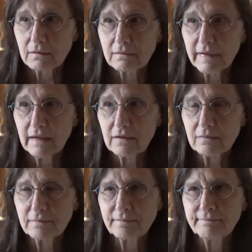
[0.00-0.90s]
Well,
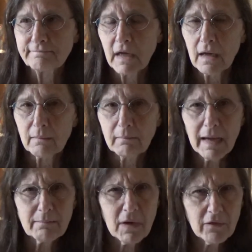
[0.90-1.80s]

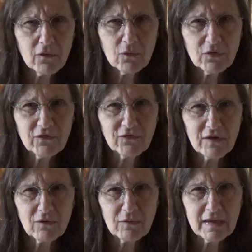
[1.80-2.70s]
my mother was
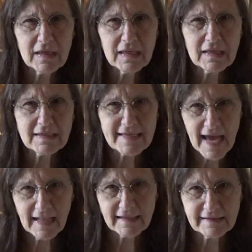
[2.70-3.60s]
very
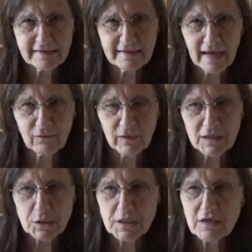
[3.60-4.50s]
talented that way.
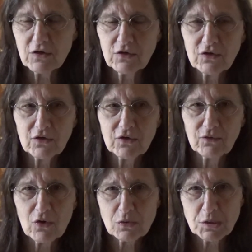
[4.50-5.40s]
She could
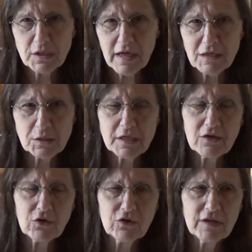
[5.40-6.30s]
crochet, she
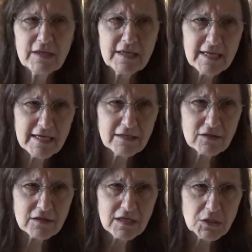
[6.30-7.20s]
could knit,
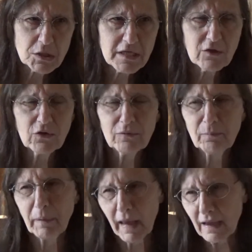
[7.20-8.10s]
she could
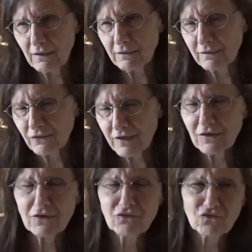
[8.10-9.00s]
paint, she
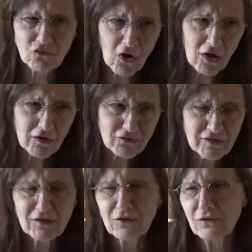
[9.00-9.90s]
could draw, she
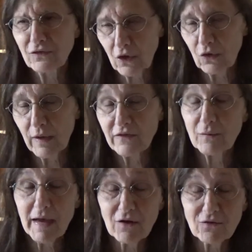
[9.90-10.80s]
could sew. As a
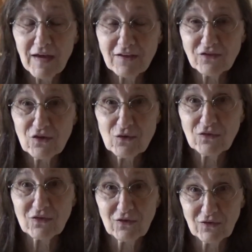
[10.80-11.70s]
matter of fact, she
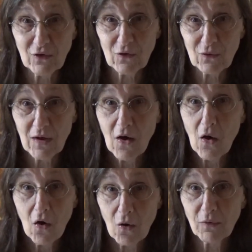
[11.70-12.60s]
used to sew
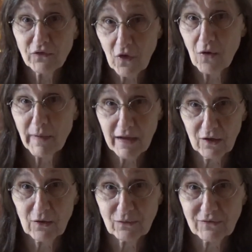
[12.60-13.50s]
almost all my
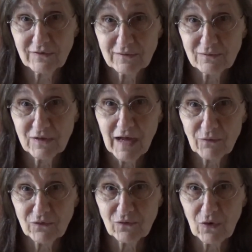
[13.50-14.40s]
clothes when I
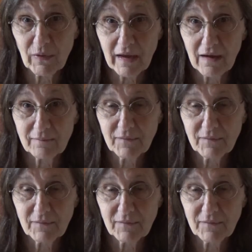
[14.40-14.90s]
was growing up.